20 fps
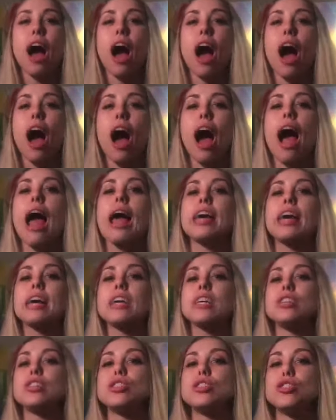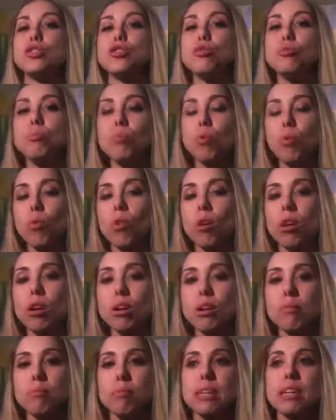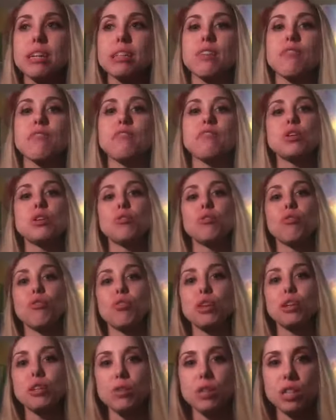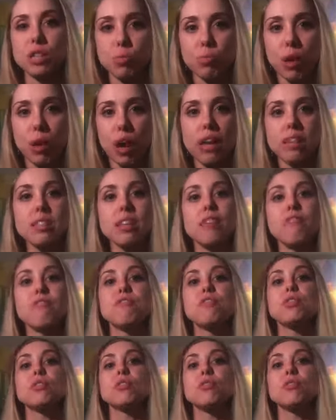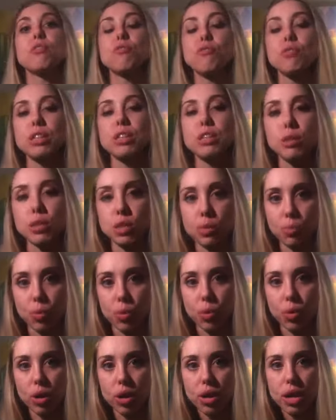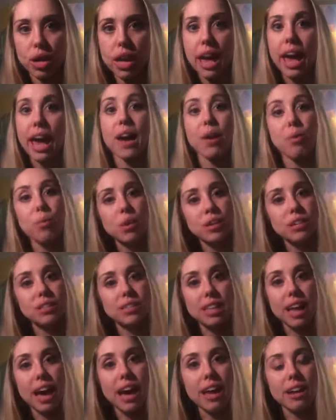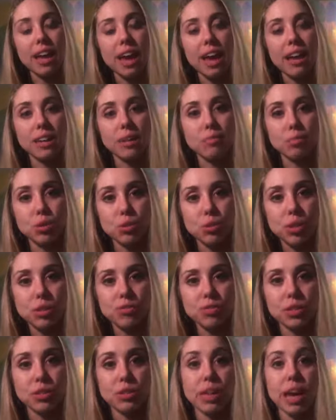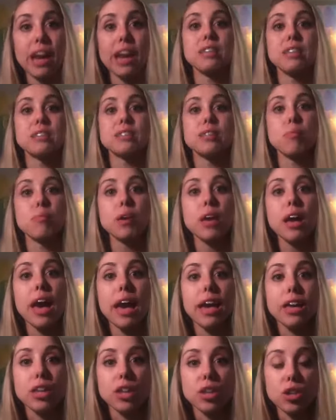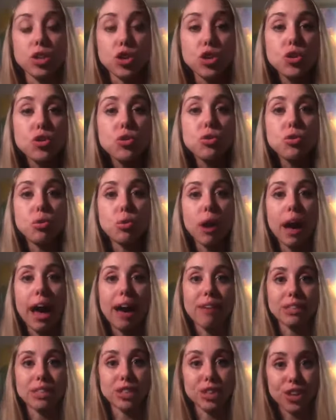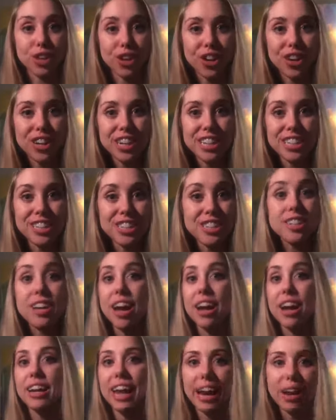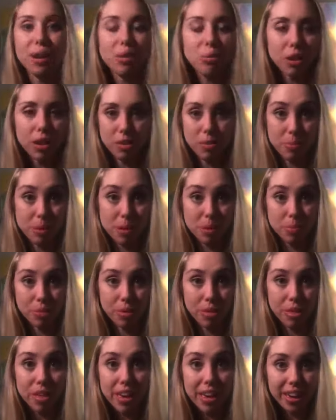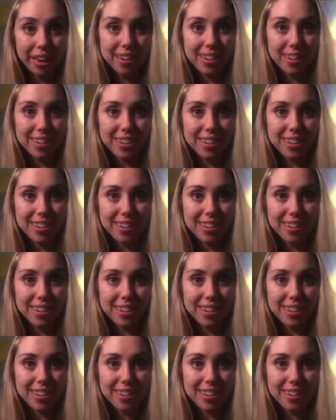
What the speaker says: I can do more because I'm feeling free to express and feel free to explore. And what does that end up doing for you? That ends up you having the courage to not care what other people think,